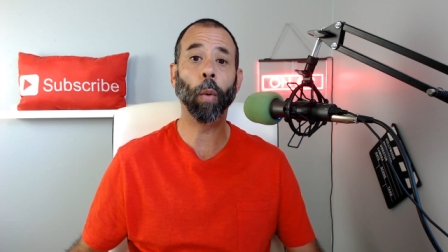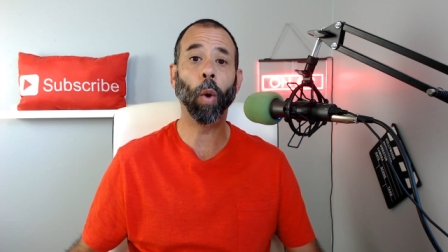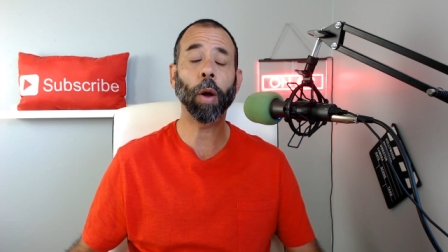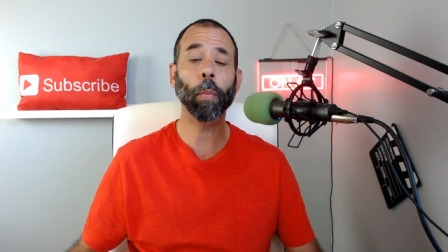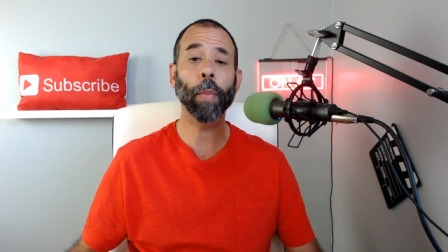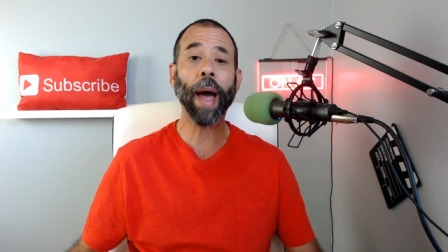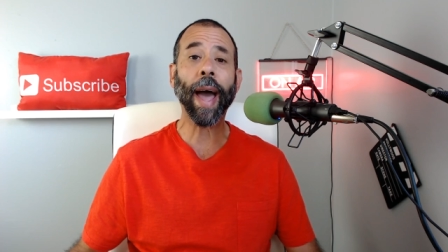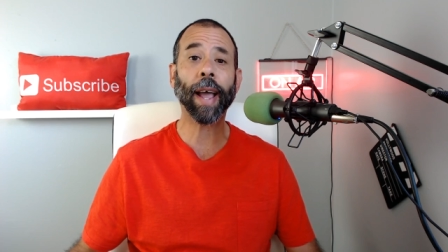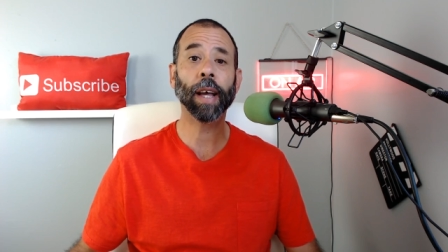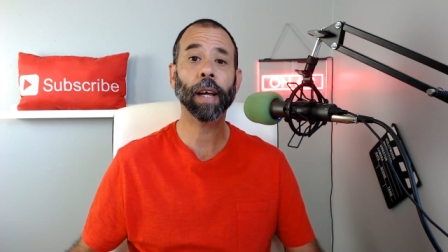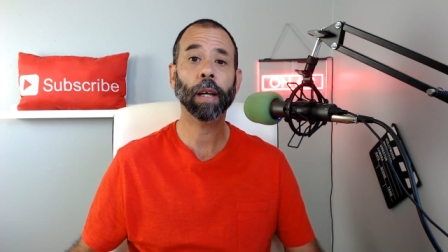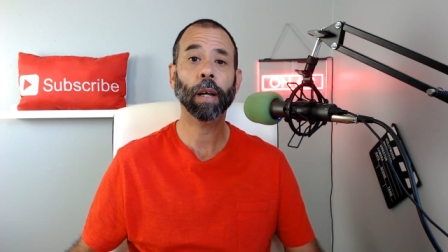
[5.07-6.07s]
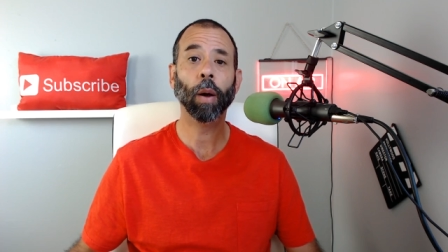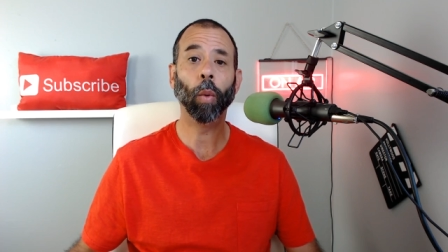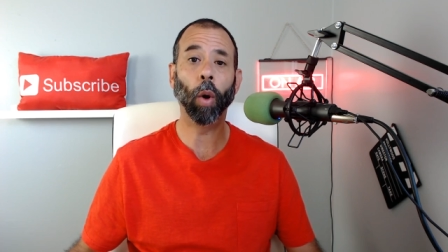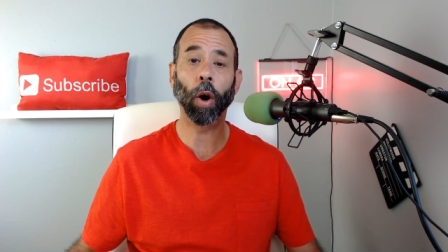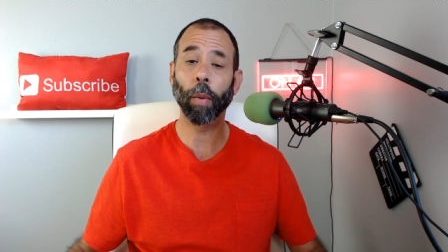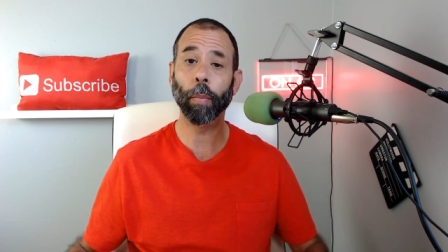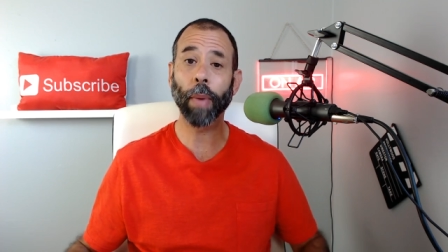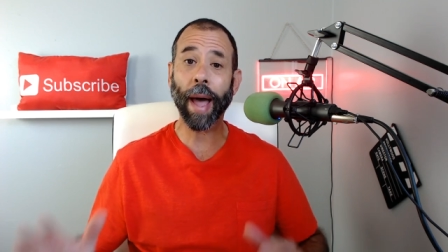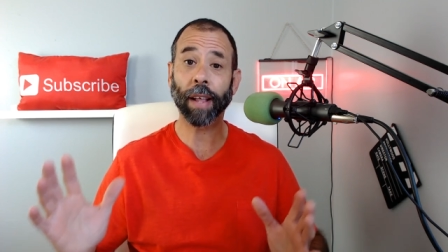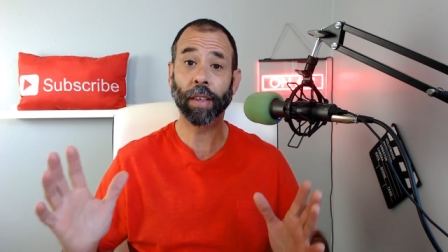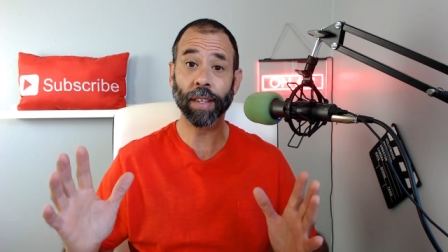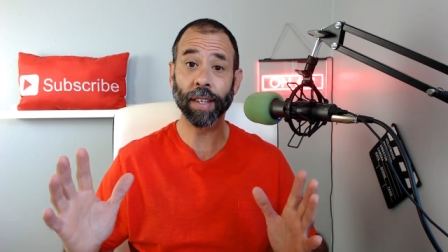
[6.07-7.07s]
Hey, welcome back. Welcome
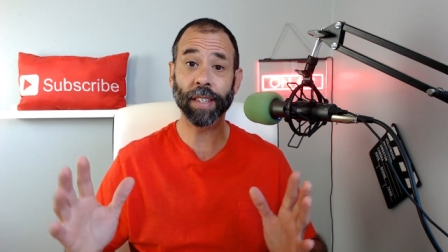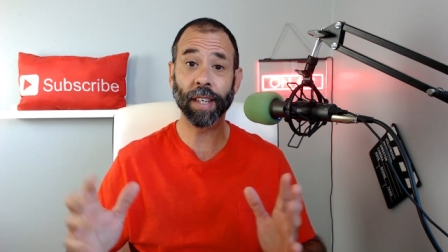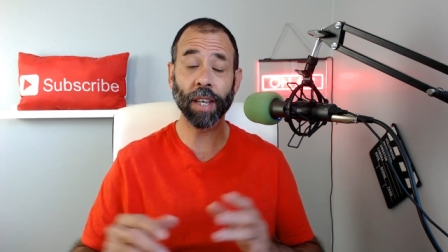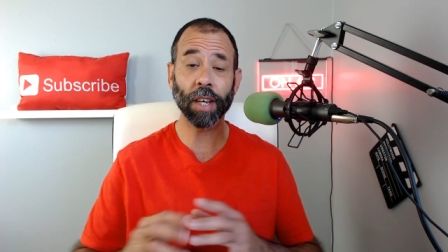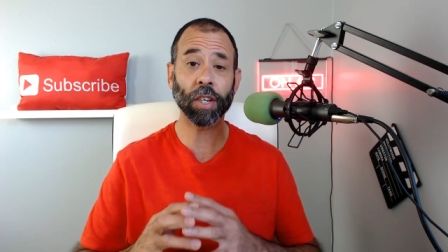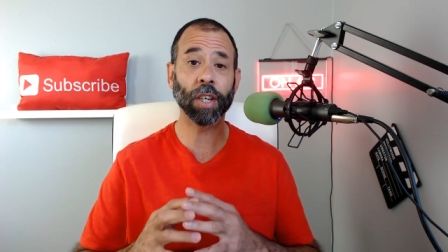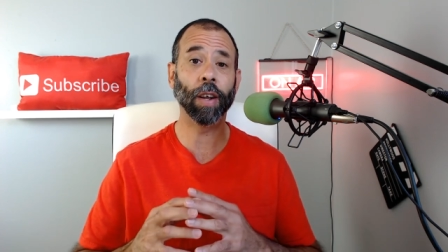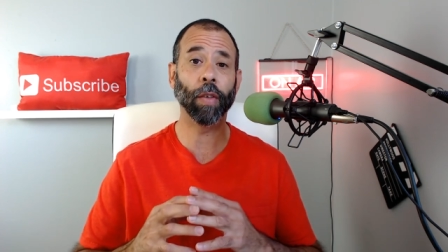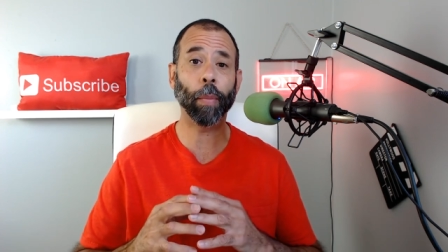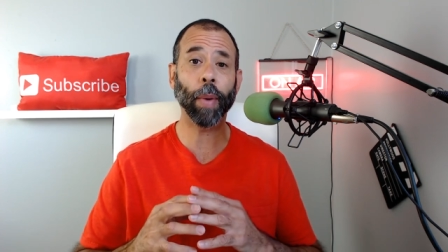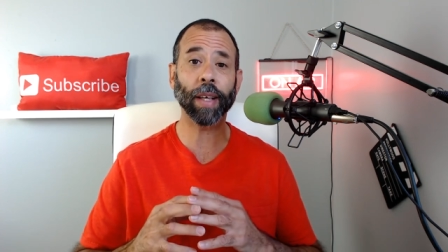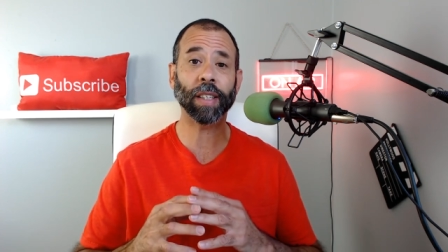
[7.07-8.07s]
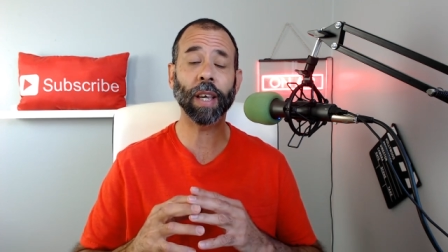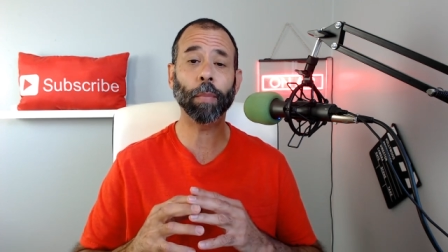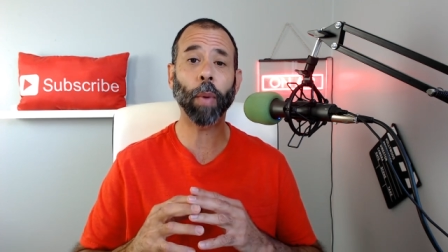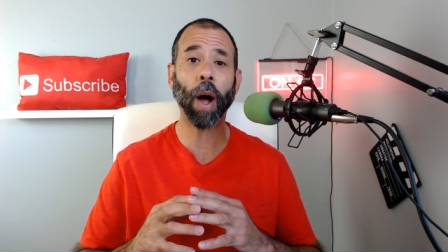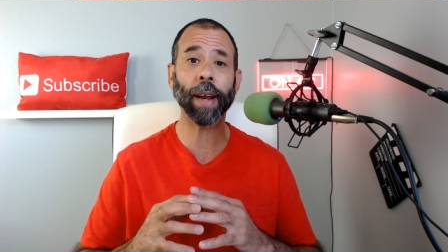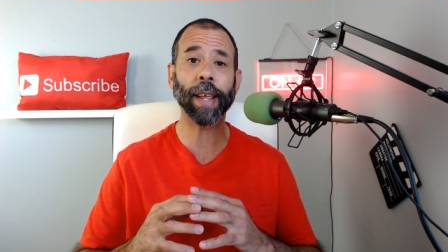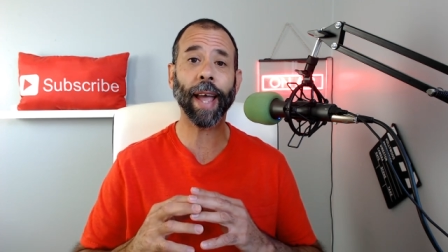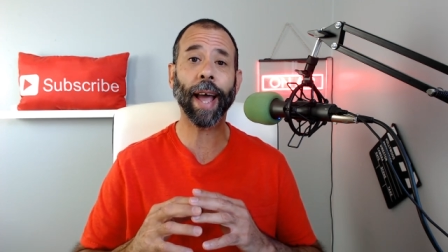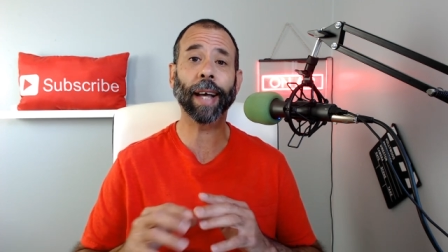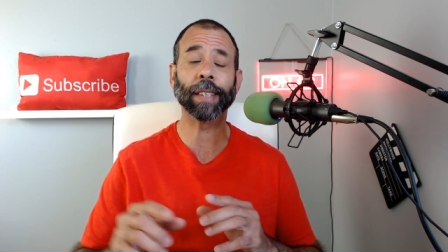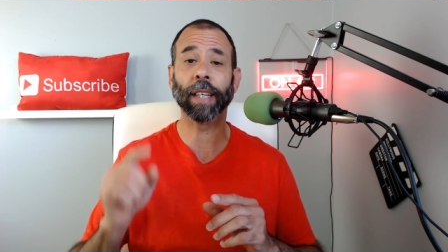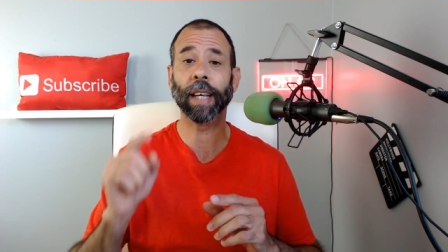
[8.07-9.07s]
back to this edition of the Pest Geek
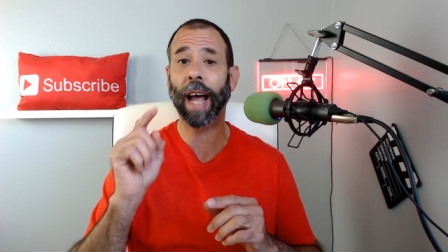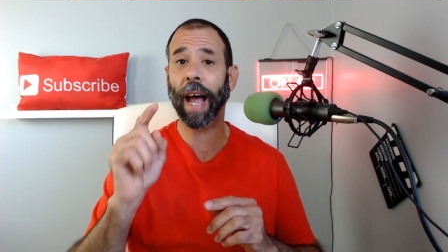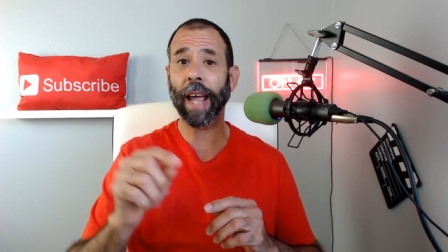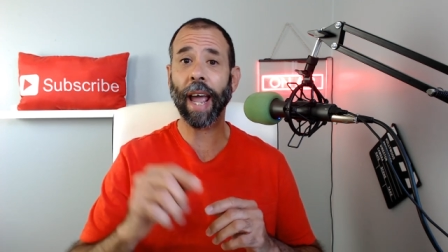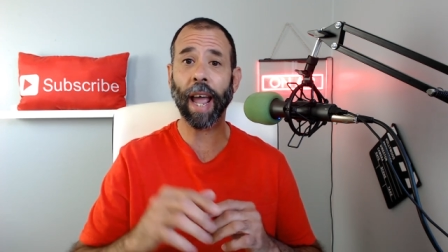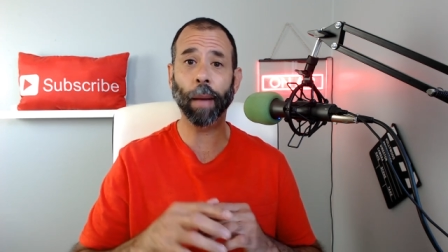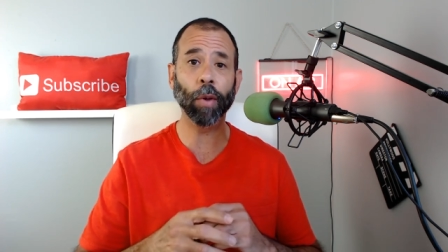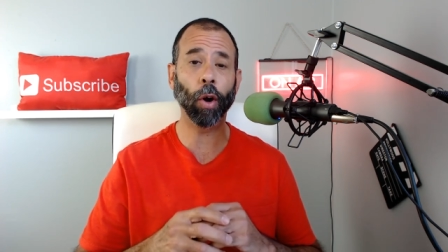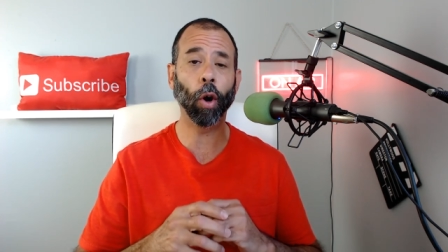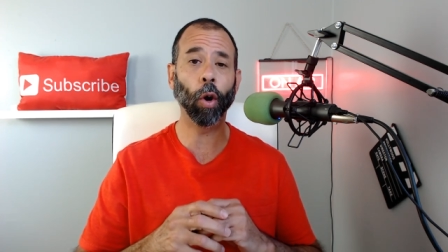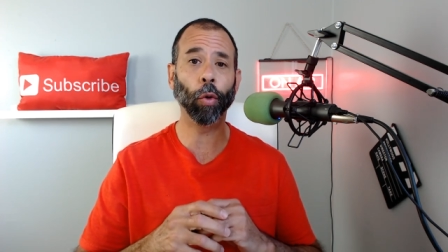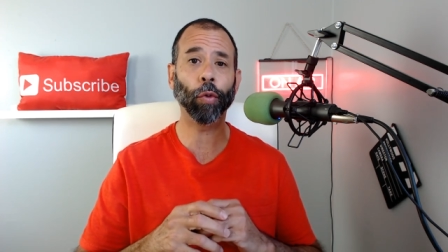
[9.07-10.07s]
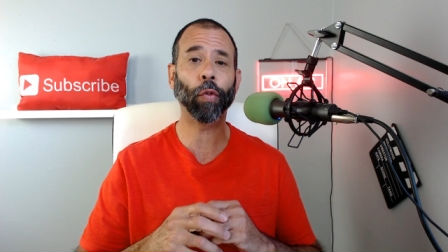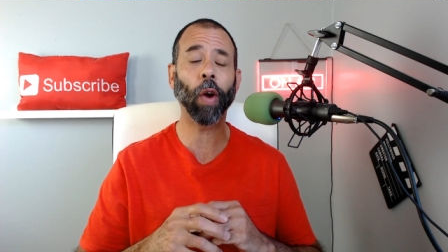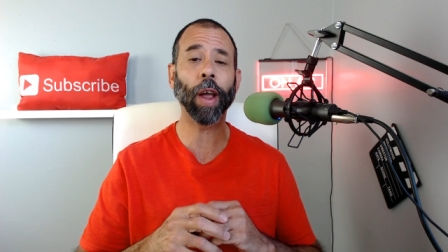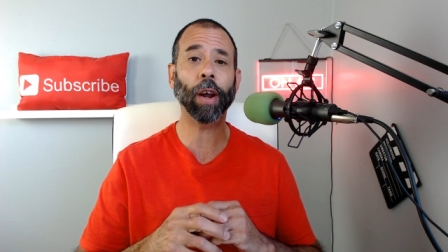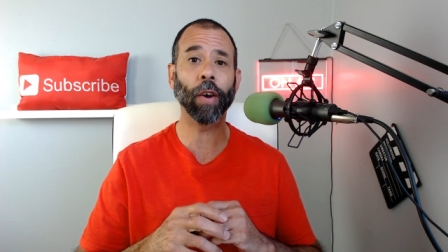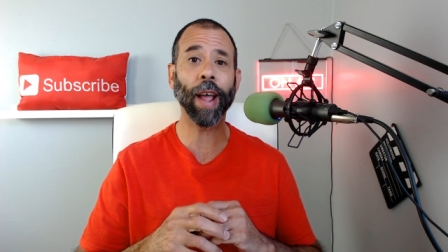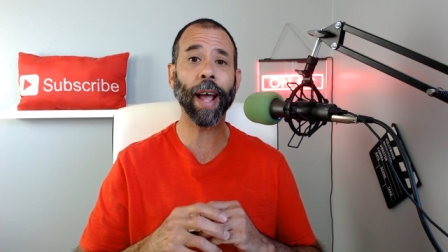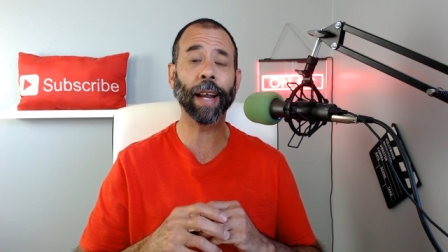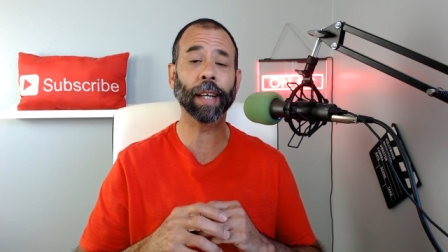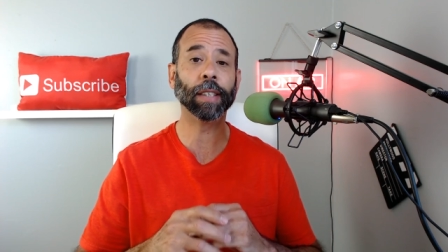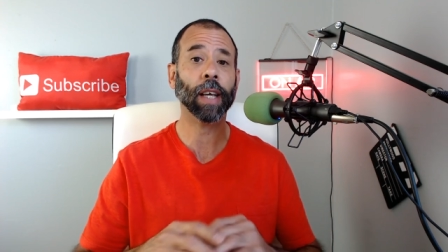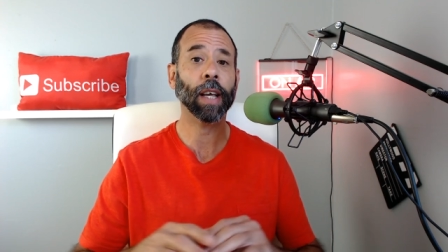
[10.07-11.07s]
Podcast. I am your host, Frank
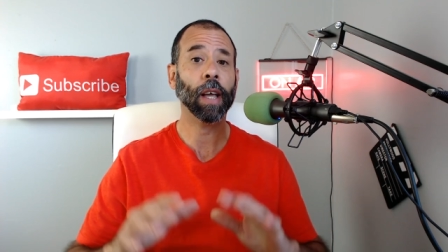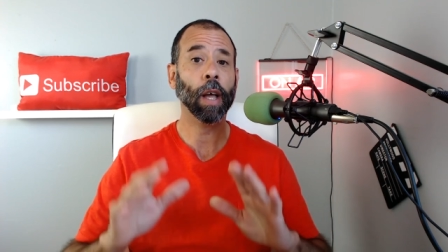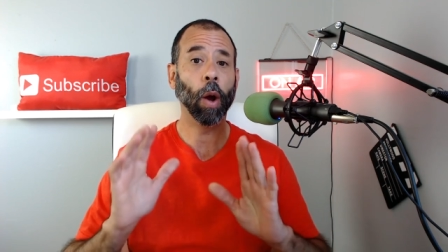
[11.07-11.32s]
Hernandez.